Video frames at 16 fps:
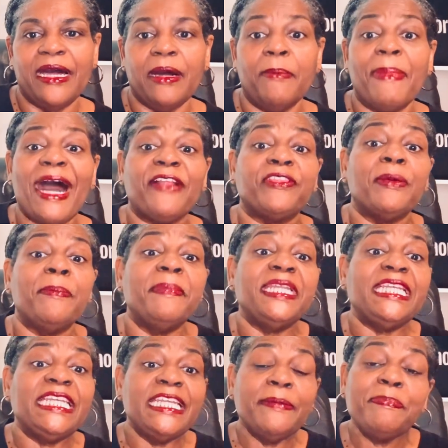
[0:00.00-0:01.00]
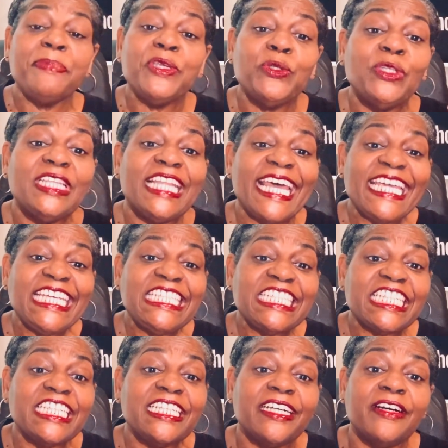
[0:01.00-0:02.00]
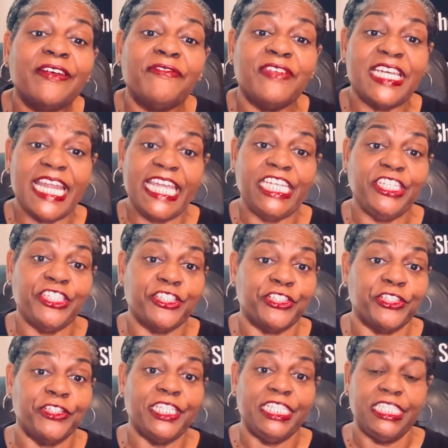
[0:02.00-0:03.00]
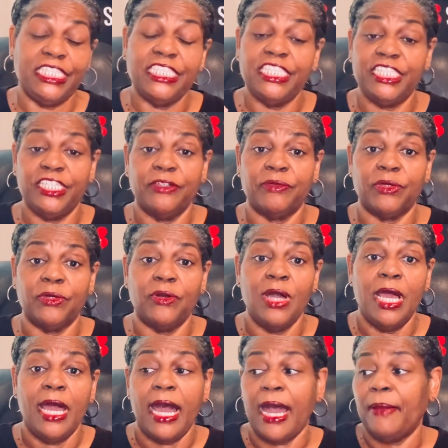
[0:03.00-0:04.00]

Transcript: about the manipulation of nature in general.